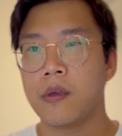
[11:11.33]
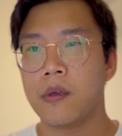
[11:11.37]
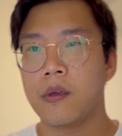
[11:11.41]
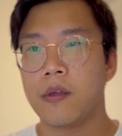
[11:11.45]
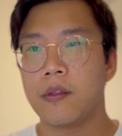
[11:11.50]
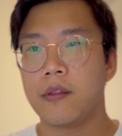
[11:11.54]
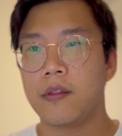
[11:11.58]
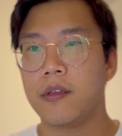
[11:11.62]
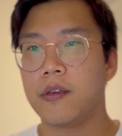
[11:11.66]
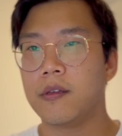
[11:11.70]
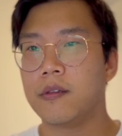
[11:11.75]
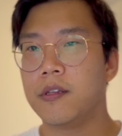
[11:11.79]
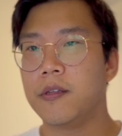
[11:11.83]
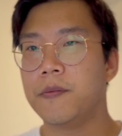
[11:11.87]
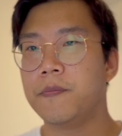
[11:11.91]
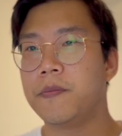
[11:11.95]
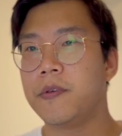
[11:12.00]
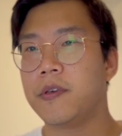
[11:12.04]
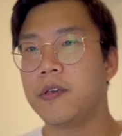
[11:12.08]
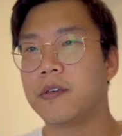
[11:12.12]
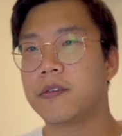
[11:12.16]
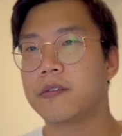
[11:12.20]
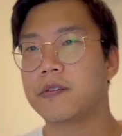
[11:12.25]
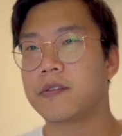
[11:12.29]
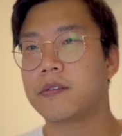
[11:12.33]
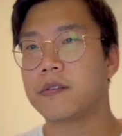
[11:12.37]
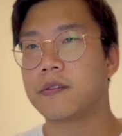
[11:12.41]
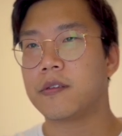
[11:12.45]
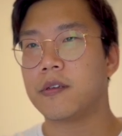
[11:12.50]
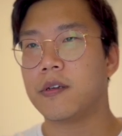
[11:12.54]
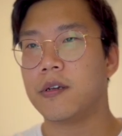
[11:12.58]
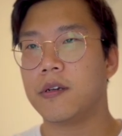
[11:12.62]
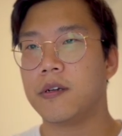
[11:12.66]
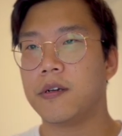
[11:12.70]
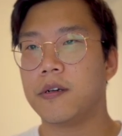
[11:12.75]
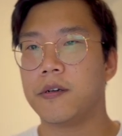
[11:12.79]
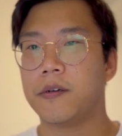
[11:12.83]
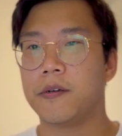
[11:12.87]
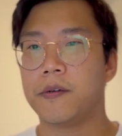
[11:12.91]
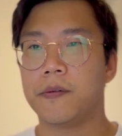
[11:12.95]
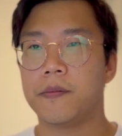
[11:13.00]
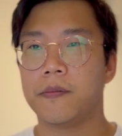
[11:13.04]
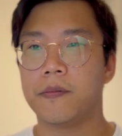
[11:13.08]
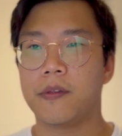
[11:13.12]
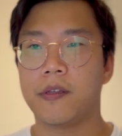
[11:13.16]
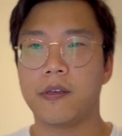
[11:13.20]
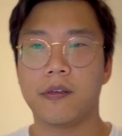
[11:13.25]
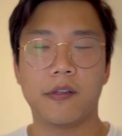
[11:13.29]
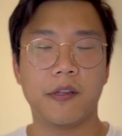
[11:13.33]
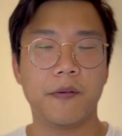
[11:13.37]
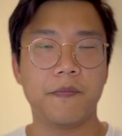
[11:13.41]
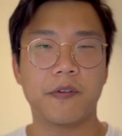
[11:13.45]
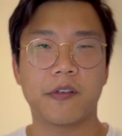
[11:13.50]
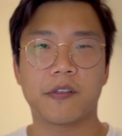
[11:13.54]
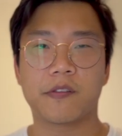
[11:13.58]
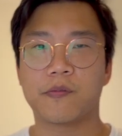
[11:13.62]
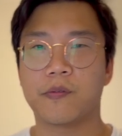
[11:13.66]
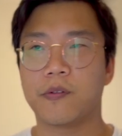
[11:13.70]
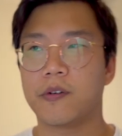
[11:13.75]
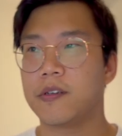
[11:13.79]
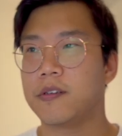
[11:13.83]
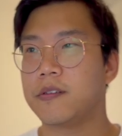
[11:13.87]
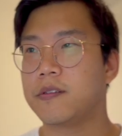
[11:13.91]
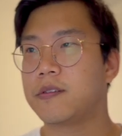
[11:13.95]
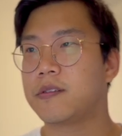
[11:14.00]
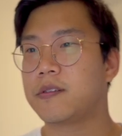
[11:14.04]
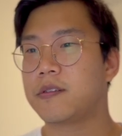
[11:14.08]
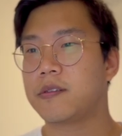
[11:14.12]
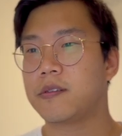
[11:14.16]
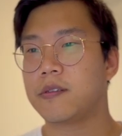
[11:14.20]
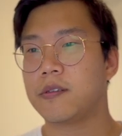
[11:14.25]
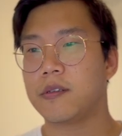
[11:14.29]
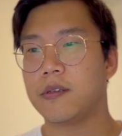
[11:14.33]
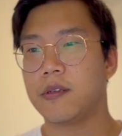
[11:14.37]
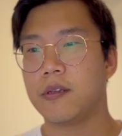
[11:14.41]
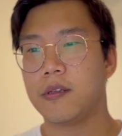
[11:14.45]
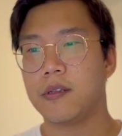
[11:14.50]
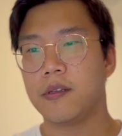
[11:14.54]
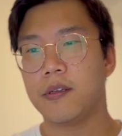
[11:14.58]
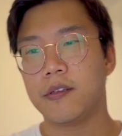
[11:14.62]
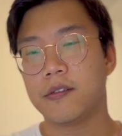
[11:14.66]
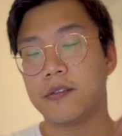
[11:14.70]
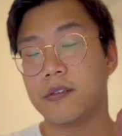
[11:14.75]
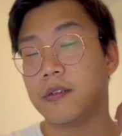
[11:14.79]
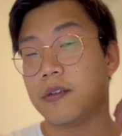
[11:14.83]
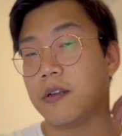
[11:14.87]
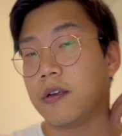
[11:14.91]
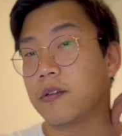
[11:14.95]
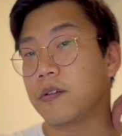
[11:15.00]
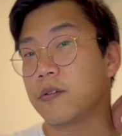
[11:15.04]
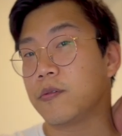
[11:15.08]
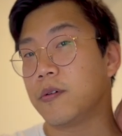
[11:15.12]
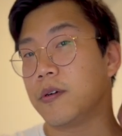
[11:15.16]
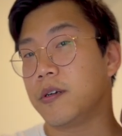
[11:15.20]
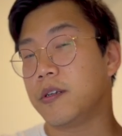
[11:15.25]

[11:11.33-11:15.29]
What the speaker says: The Olympics. The Olympics is another one.